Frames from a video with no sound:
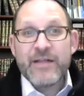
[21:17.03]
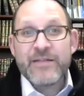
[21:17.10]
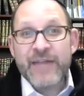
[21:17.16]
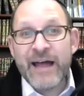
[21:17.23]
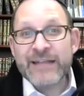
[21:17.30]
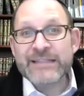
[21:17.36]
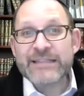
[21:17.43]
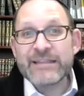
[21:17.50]

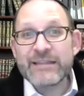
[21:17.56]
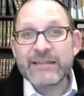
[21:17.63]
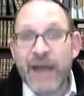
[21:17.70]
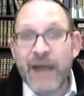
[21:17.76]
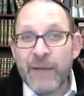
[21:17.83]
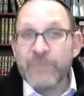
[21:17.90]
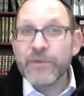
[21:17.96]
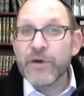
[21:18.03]
that's
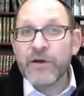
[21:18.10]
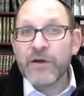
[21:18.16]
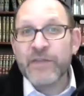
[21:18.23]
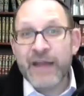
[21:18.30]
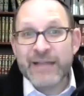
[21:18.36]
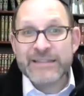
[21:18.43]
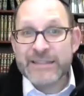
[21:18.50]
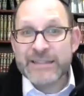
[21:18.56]
lilamdecha,
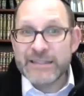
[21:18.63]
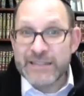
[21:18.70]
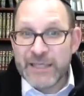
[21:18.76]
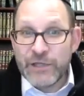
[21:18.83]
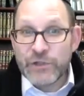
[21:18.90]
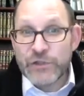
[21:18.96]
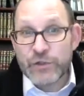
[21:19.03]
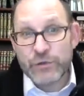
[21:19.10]
that's to
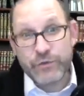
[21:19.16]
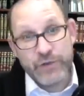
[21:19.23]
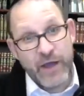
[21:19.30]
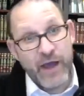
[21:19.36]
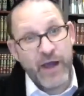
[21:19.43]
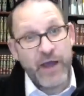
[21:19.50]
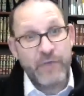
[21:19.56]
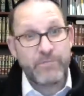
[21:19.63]
teach you,
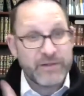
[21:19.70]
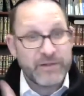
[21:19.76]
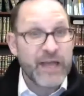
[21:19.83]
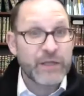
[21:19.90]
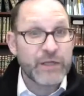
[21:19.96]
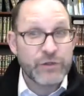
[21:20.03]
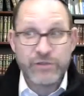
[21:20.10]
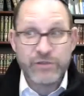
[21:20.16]
yeah,
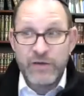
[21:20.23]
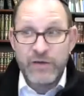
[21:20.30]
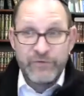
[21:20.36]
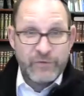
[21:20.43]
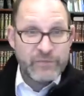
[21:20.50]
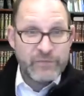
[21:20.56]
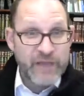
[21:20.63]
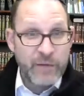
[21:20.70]
protect your son
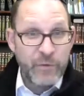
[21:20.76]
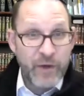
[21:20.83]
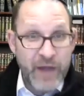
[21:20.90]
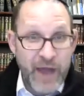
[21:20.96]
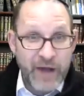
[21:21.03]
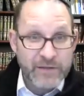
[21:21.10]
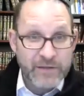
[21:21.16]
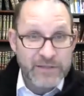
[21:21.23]
from someone
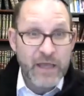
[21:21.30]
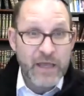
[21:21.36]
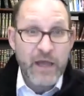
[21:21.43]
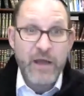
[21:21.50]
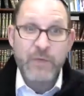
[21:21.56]
else.